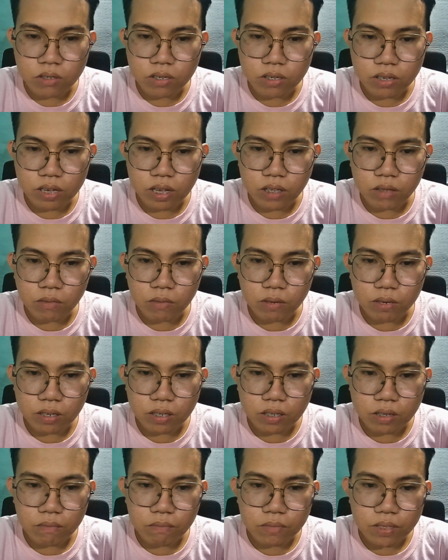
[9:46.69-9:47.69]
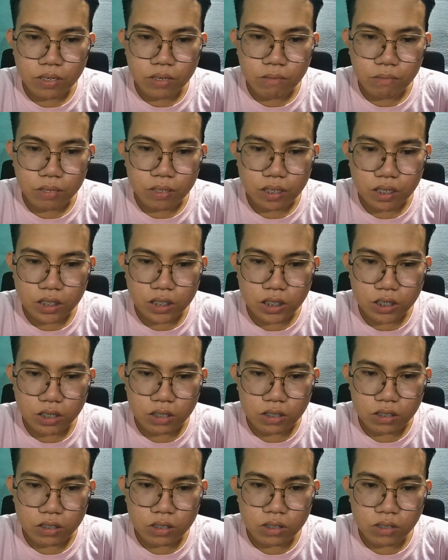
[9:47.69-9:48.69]
neural network,
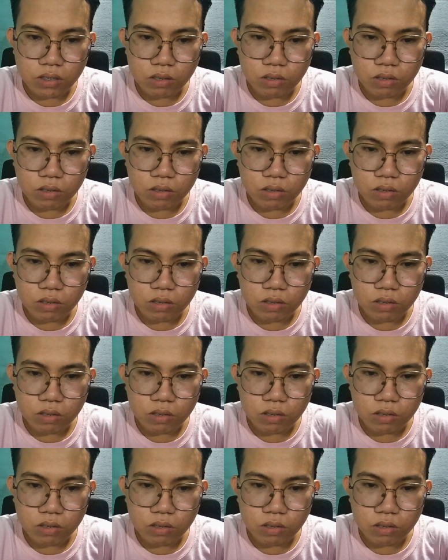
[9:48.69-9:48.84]
predictions.